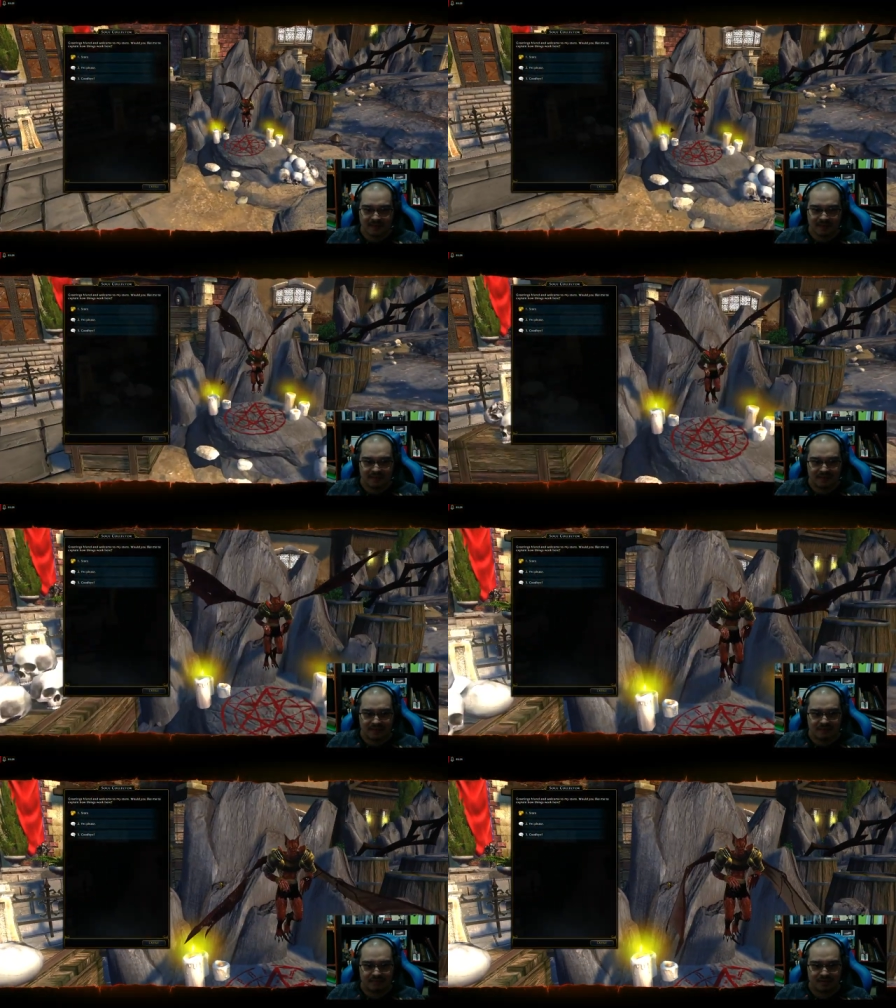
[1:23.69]
because
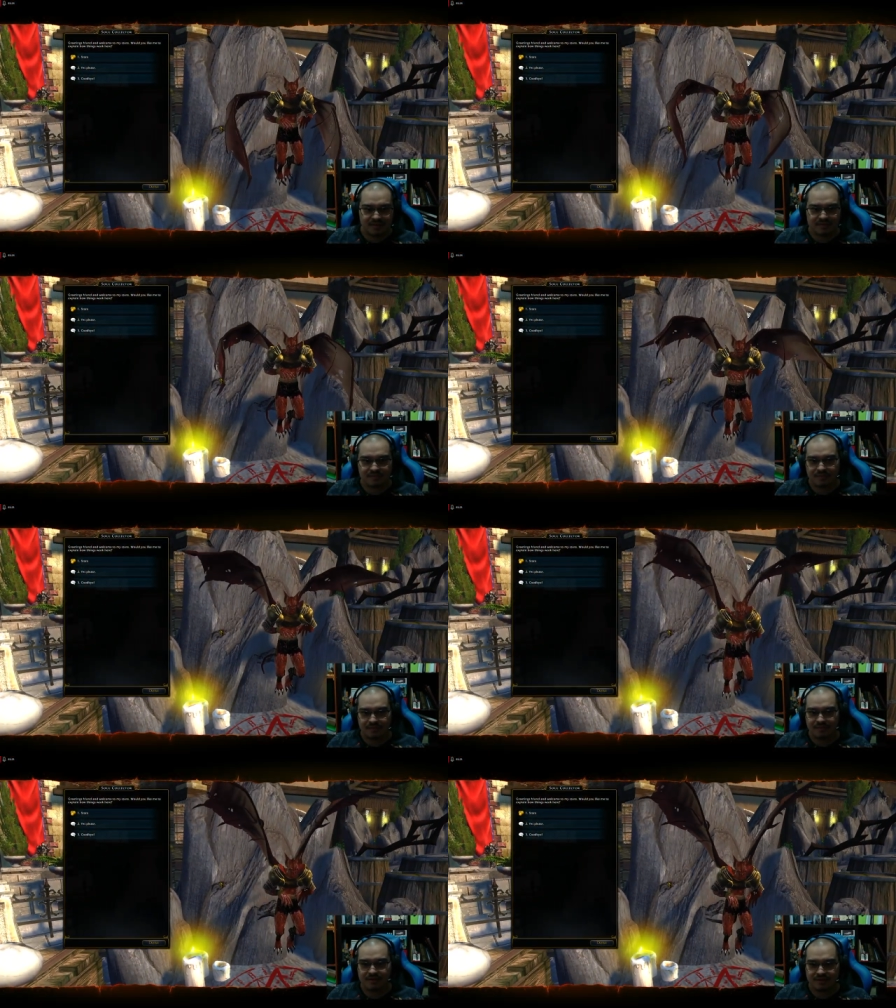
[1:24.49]
um, it does
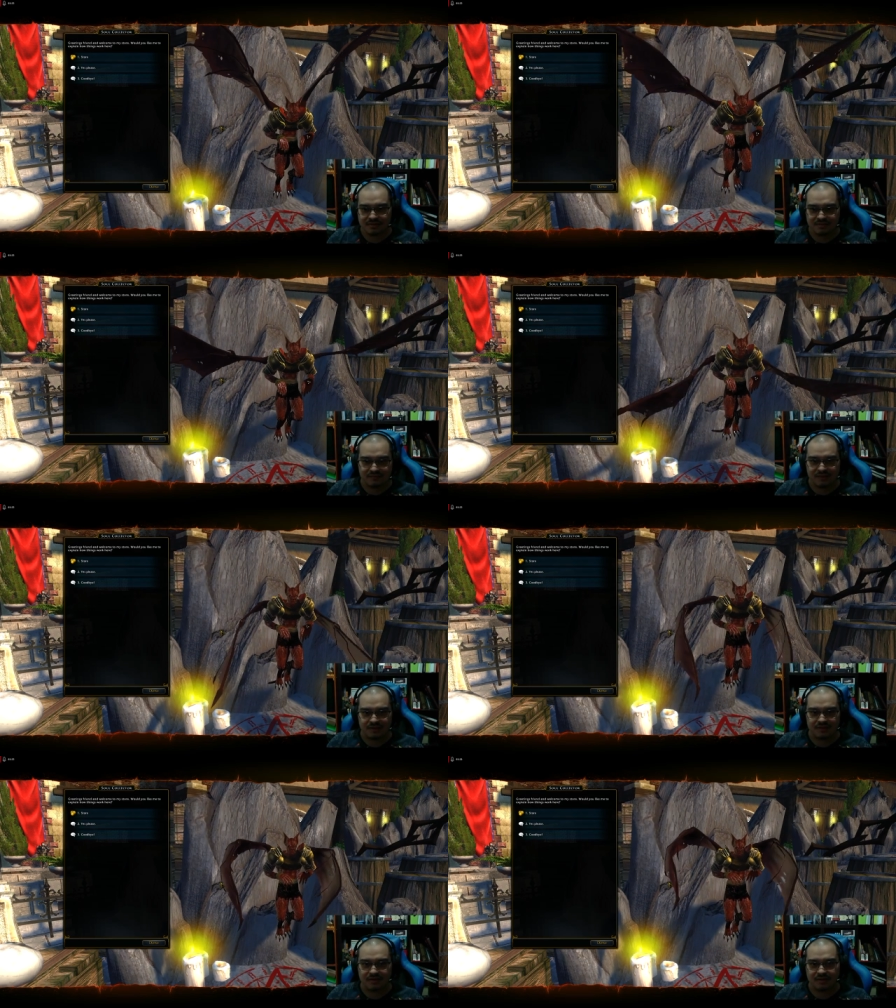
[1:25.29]

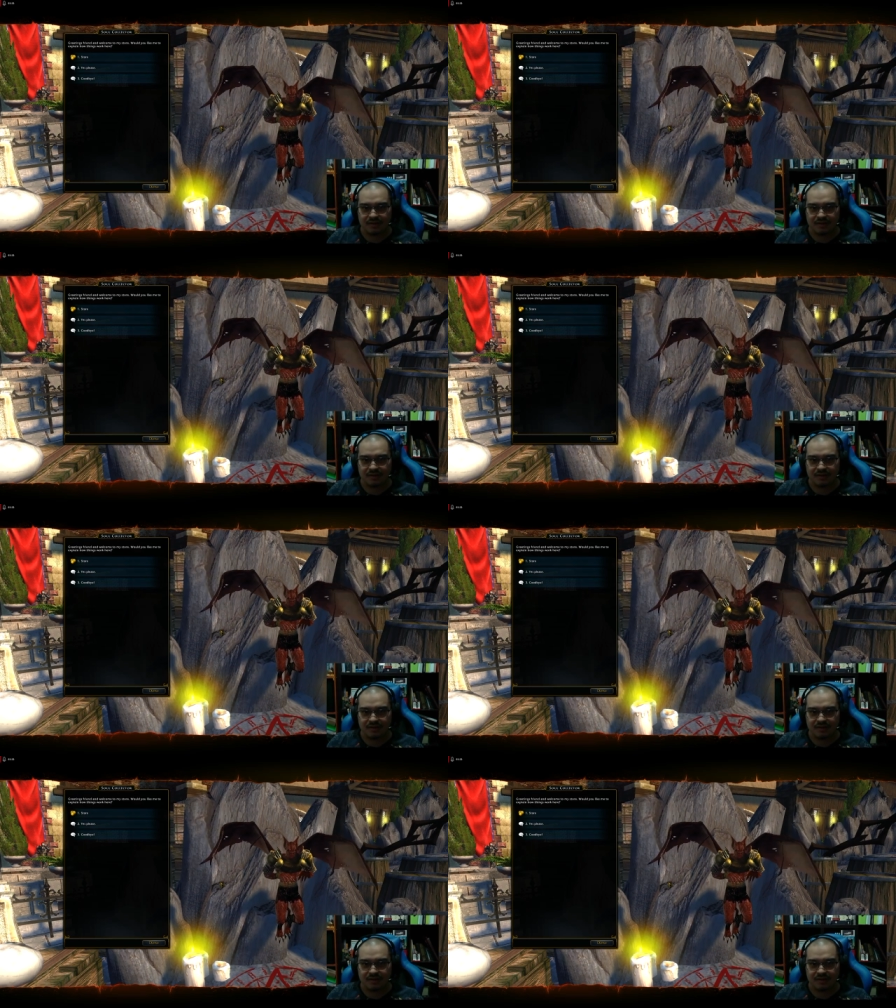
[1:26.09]
progressively